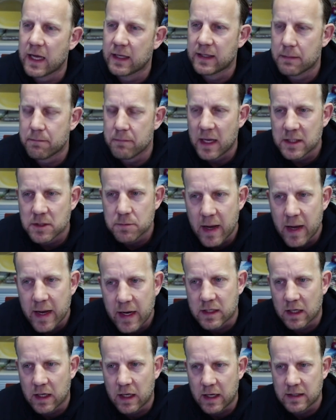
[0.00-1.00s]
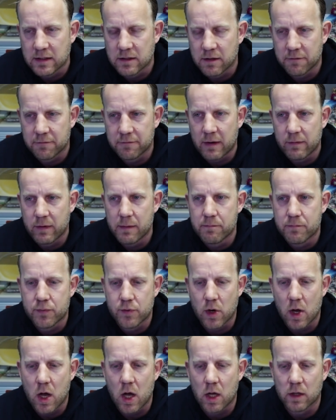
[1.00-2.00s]
that matchmaker is a very
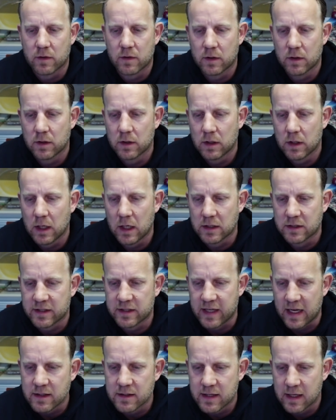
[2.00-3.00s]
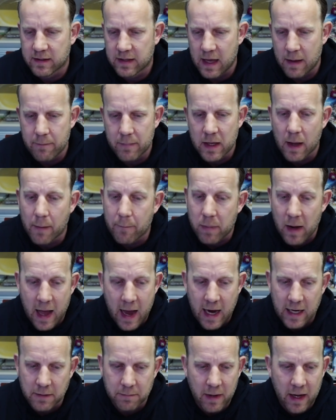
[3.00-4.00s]
broad sense that can be
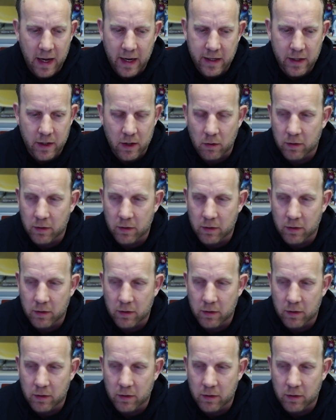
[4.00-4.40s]
applied by,